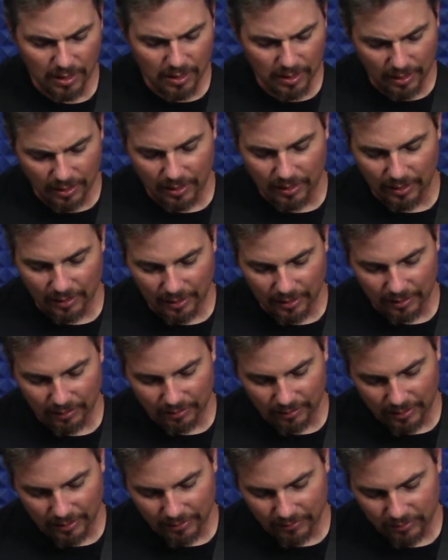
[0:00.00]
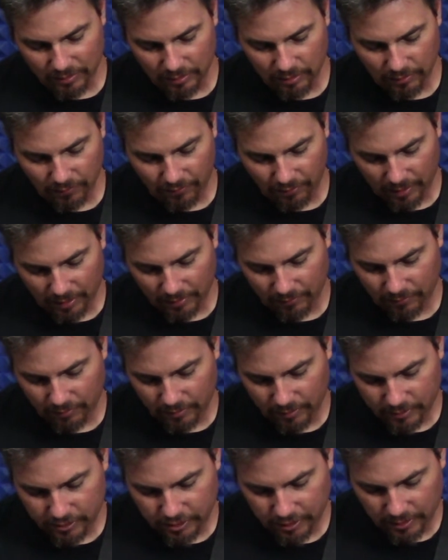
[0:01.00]
it gives it the flavor
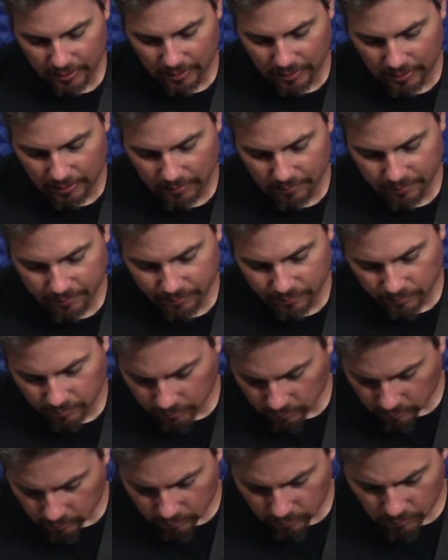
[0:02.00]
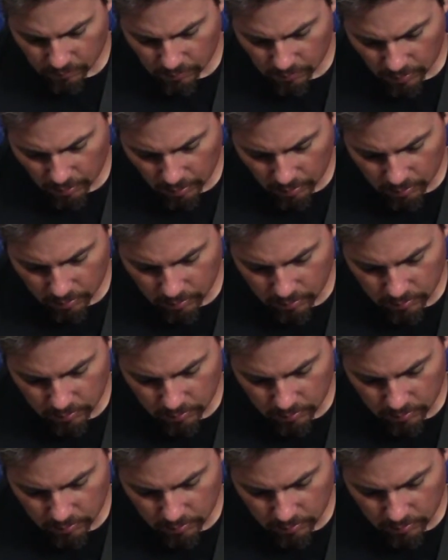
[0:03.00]
that you need. C.